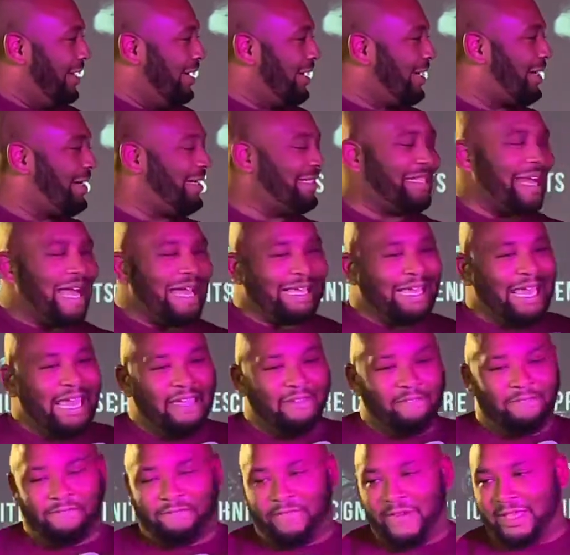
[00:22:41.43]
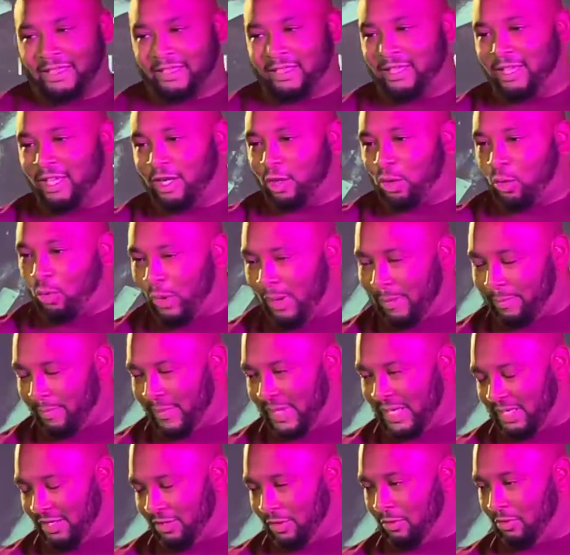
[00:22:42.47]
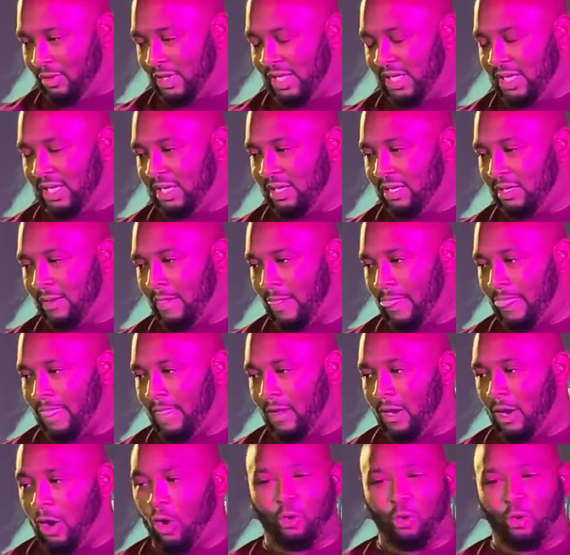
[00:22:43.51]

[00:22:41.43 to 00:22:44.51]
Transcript: Because I can't fit the equipment you need on